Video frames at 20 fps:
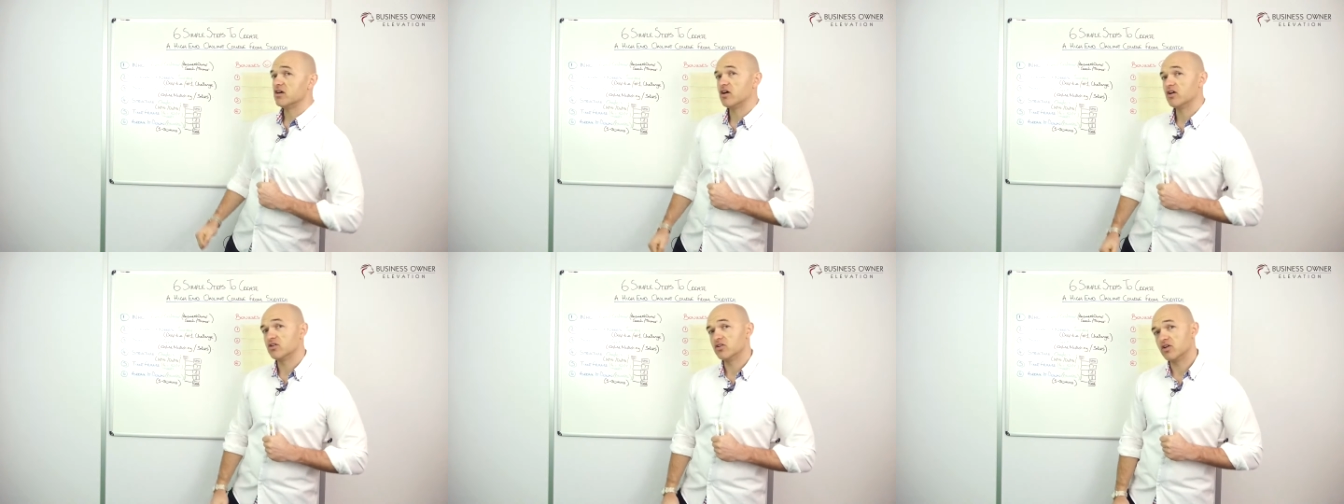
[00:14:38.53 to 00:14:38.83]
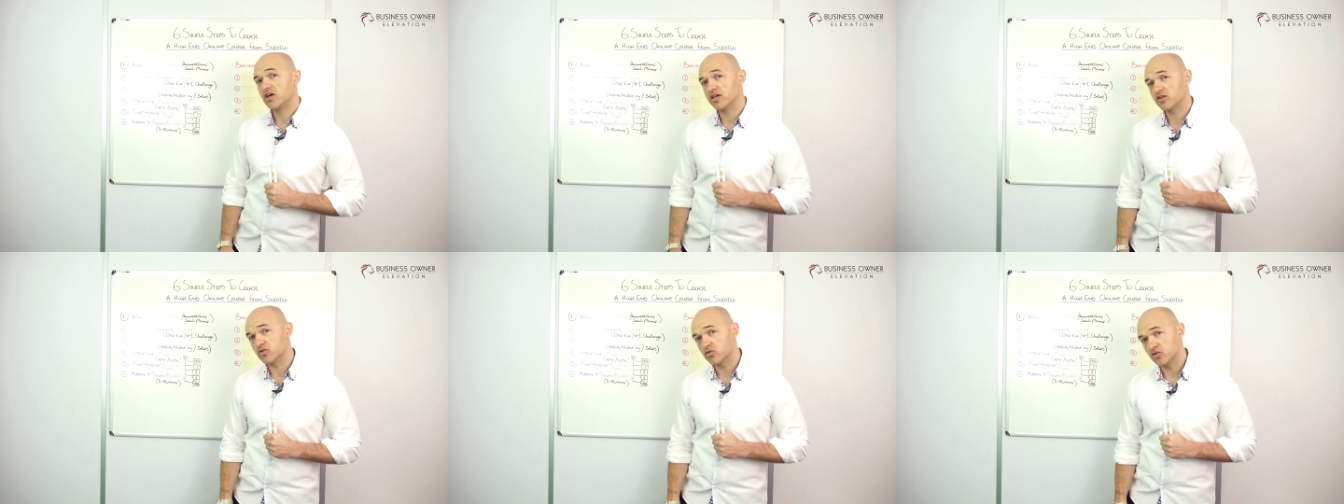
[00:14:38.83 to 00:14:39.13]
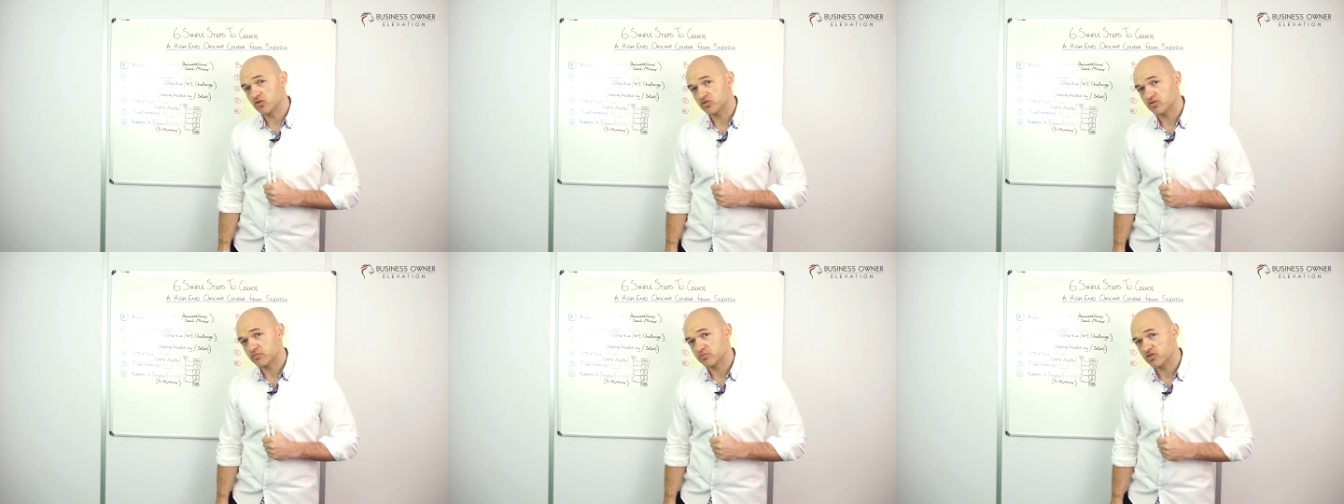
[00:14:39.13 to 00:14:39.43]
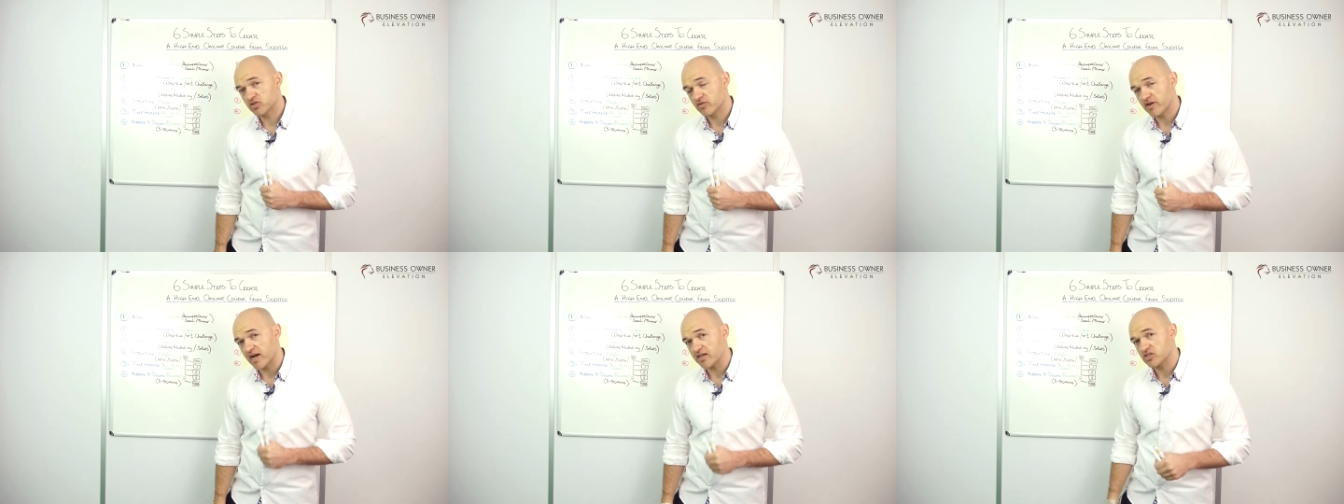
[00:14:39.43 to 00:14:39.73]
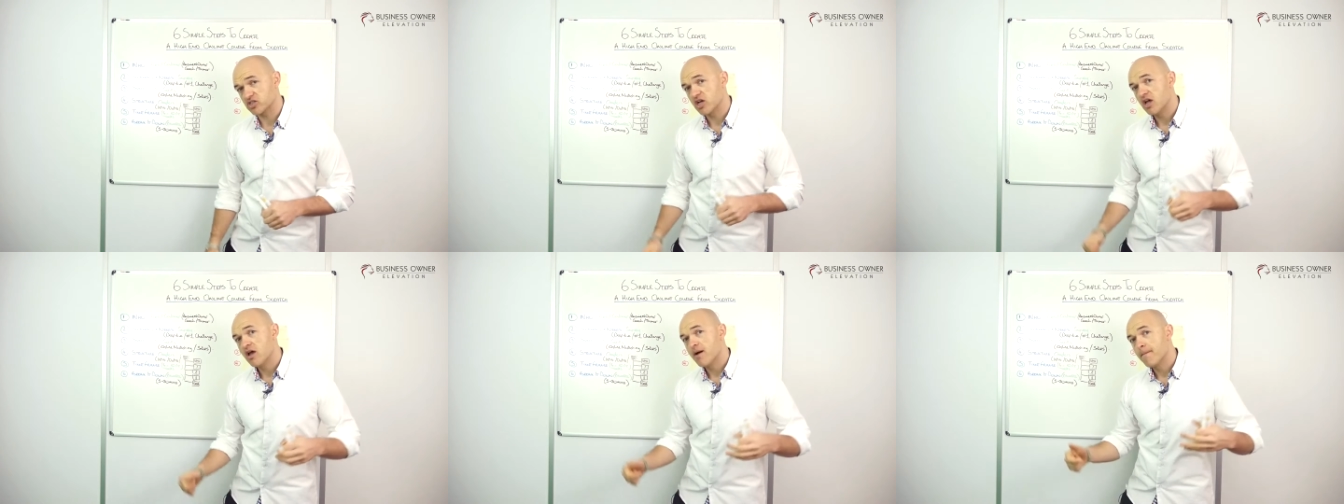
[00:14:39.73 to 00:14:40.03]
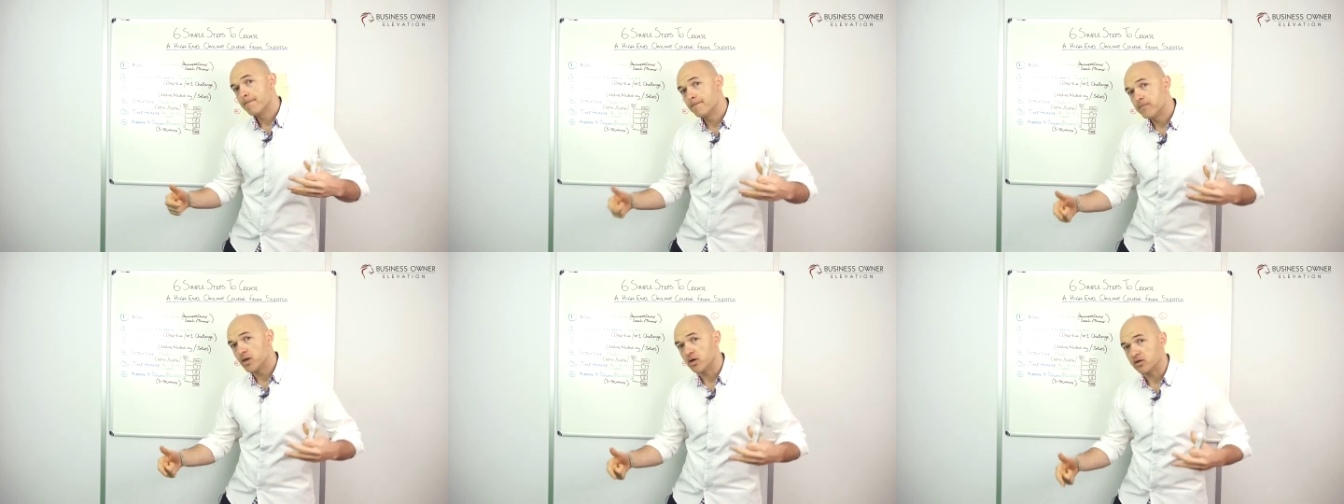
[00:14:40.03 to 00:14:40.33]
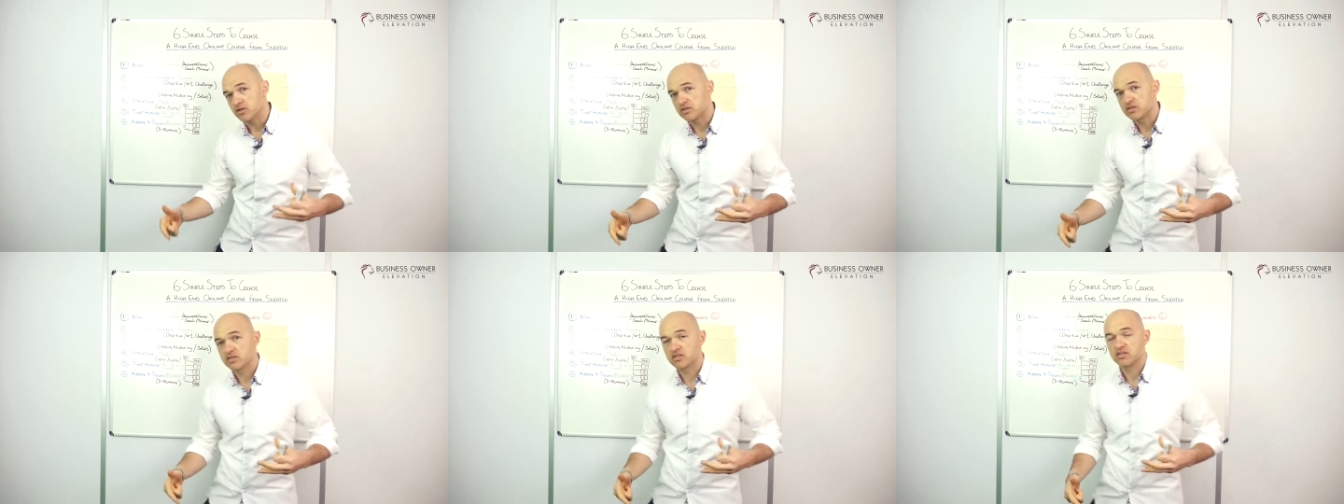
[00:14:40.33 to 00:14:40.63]
online course from scratch.
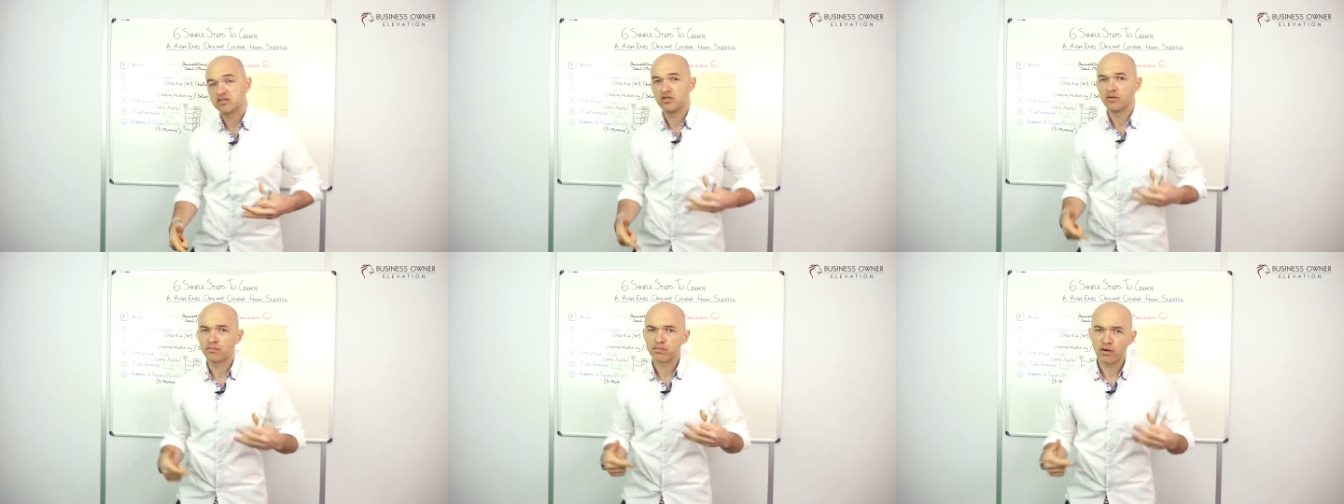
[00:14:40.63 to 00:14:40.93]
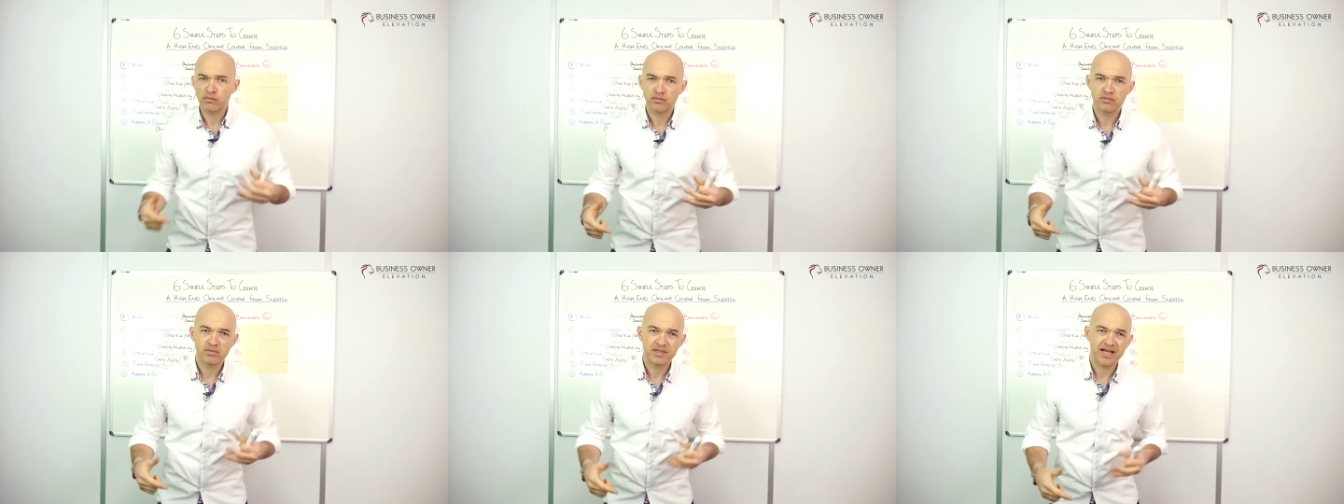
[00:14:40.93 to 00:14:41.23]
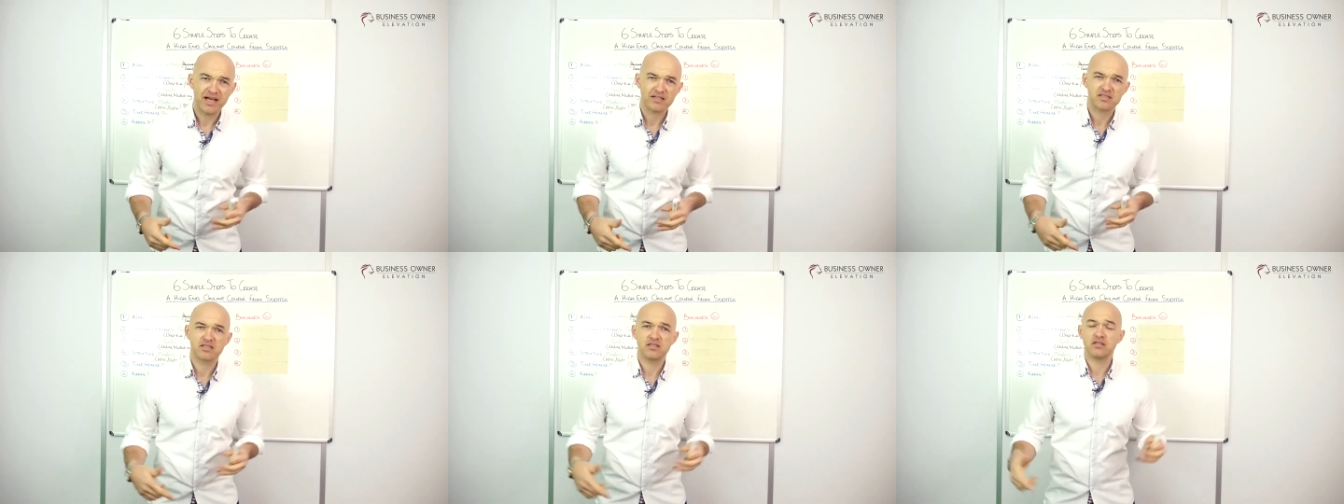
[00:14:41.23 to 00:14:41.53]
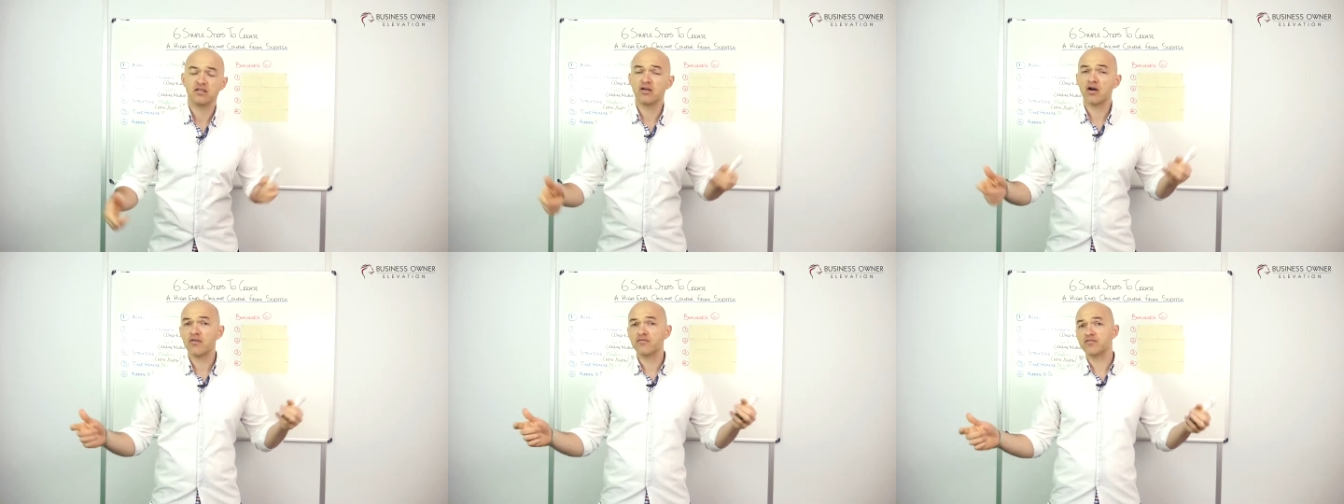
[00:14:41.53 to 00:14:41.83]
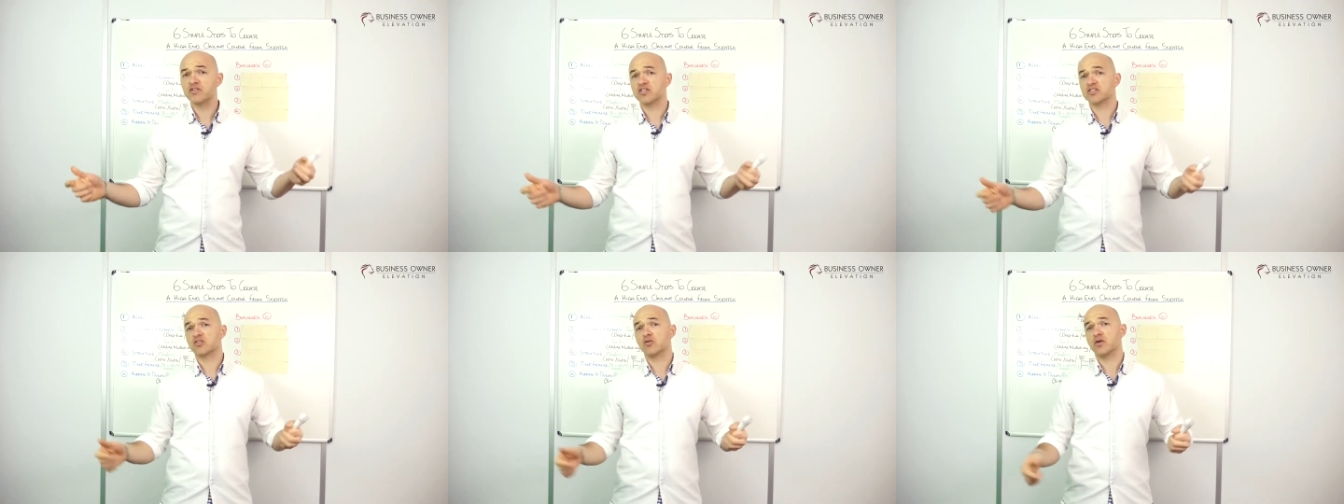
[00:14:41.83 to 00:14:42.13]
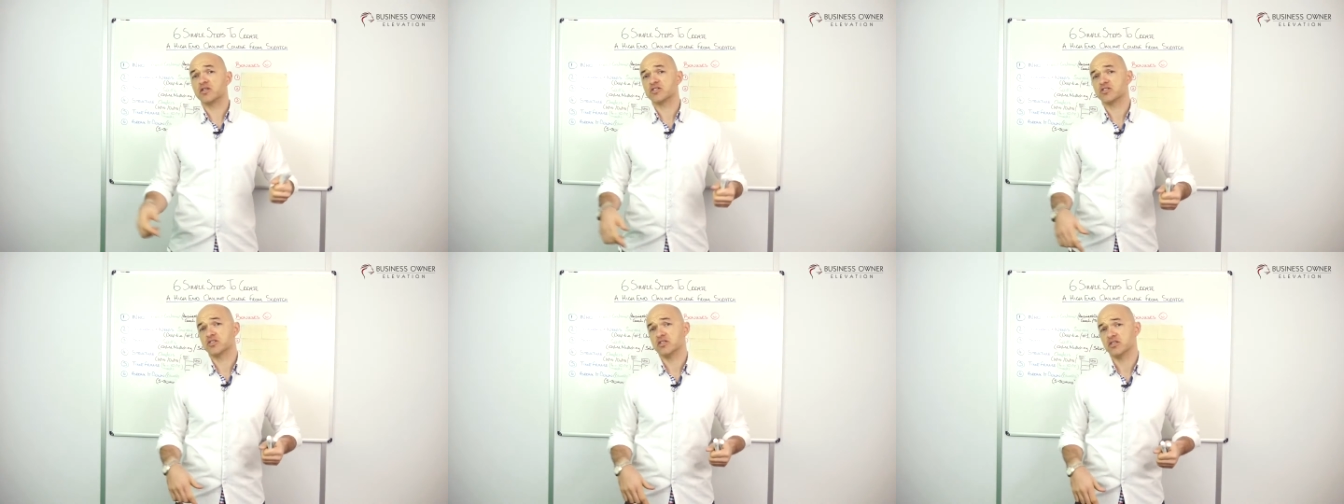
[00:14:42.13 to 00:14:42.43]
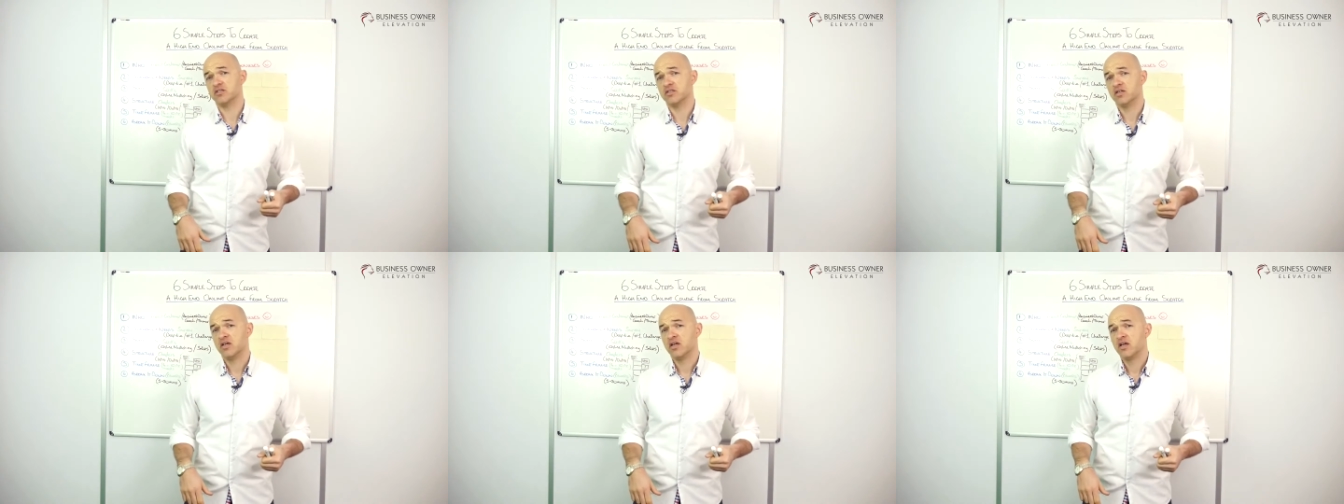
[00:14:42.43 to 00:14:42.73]
But you're probably asking the obvious
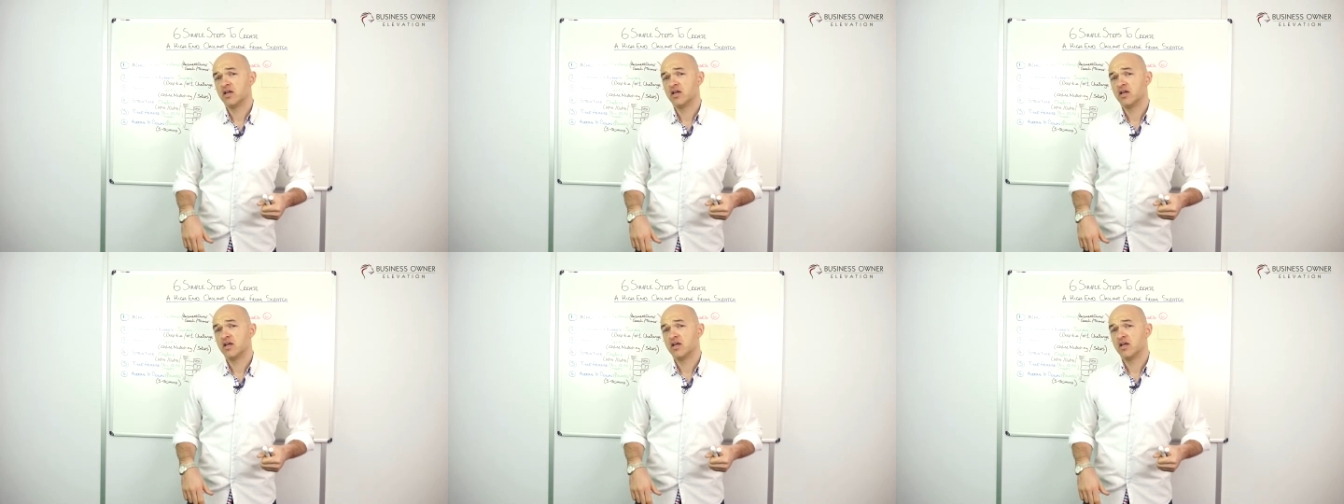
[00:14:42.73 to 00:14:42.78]
question,